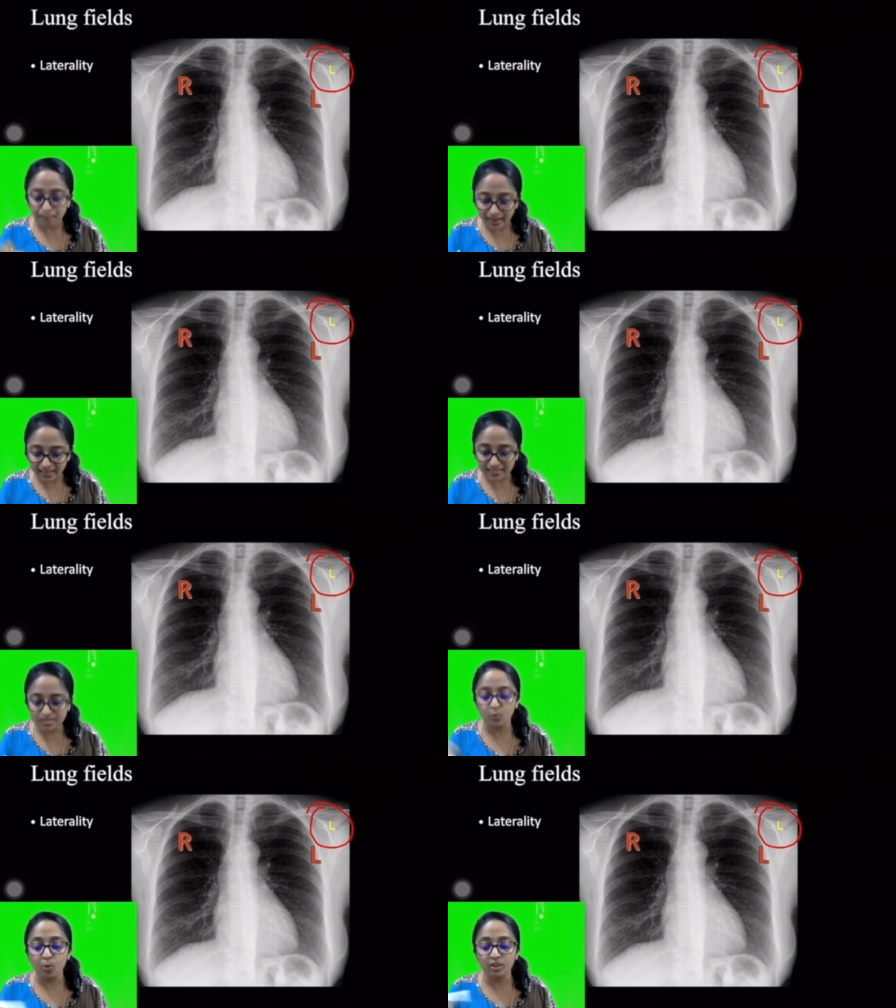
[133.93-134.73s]
based
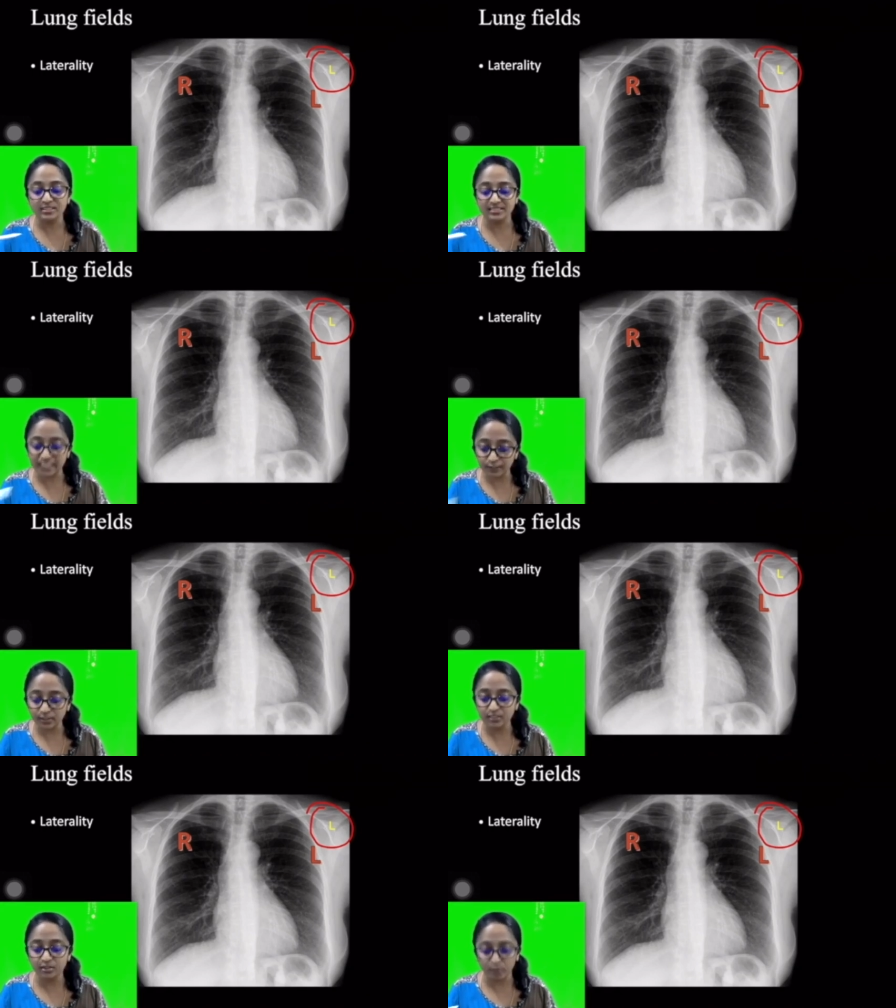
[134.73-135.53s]
on what is given
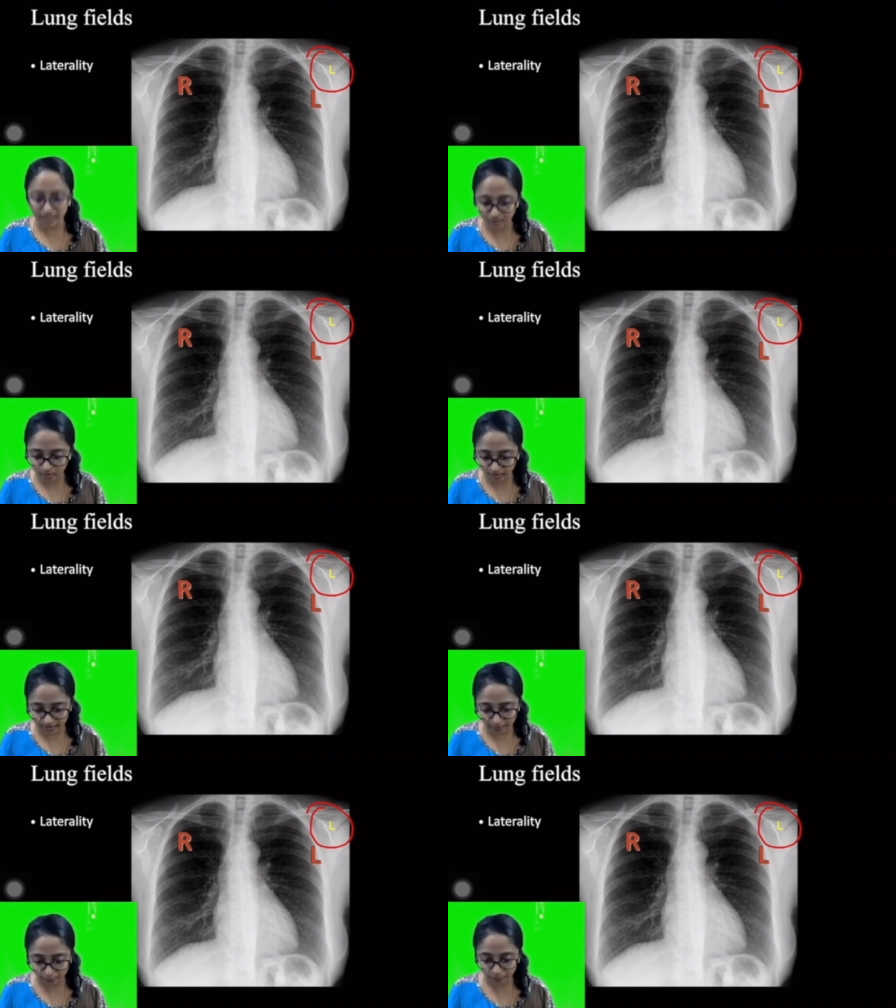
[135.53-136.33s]
in the
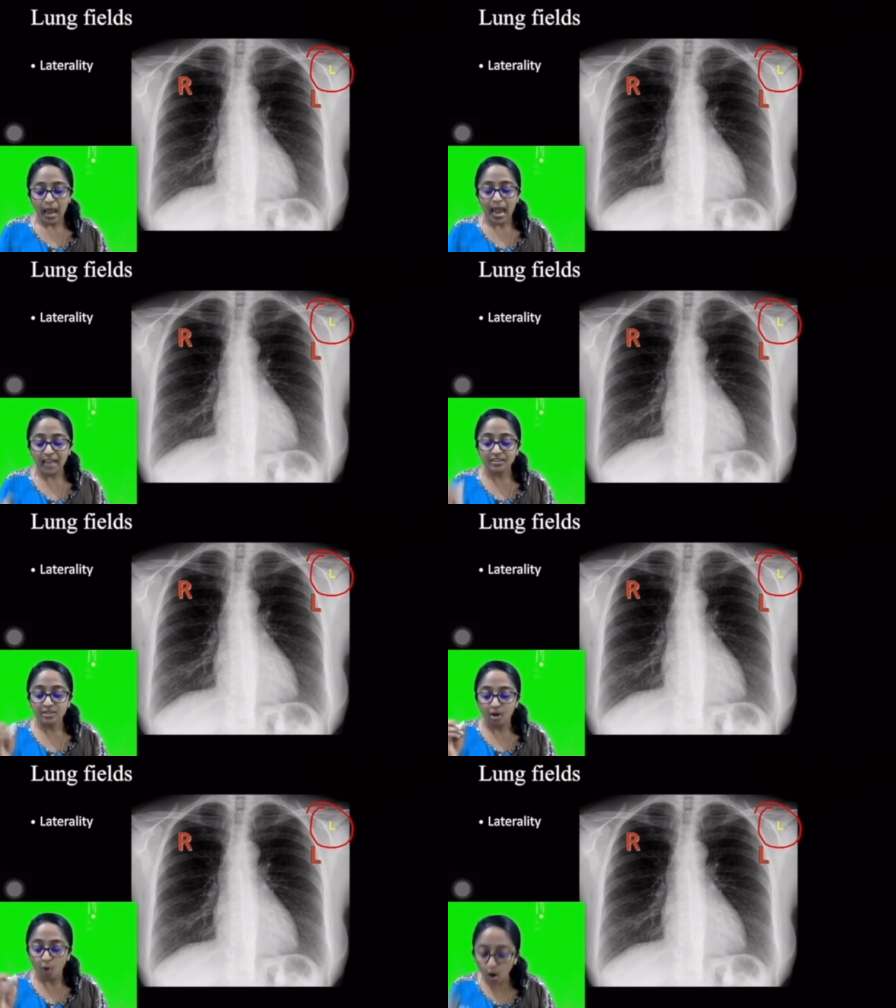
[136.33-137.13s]
radiograph
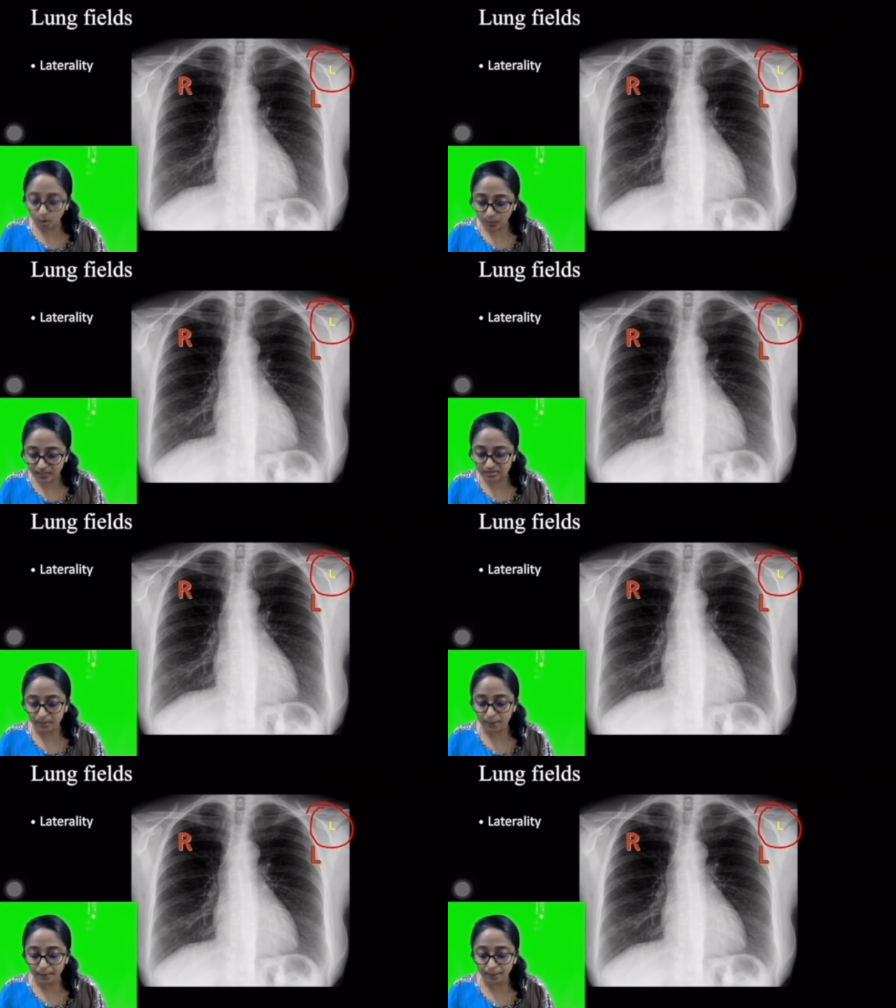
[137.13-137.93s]
and always
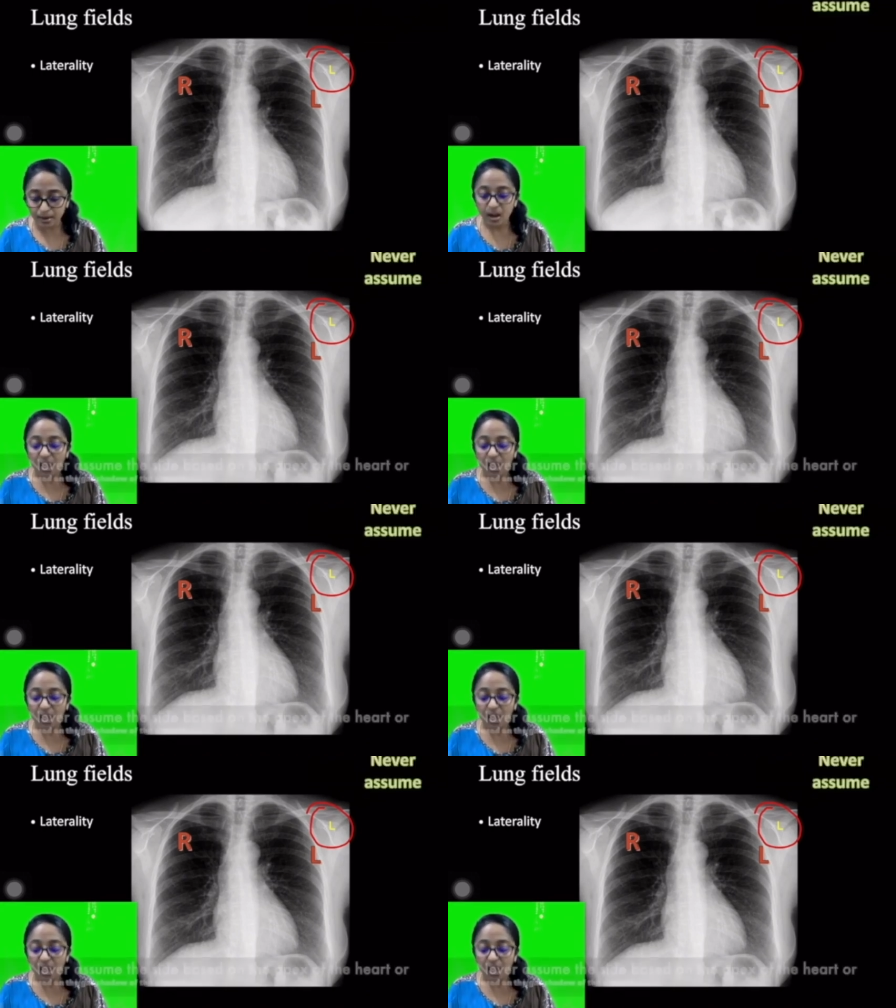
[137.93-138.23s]
remember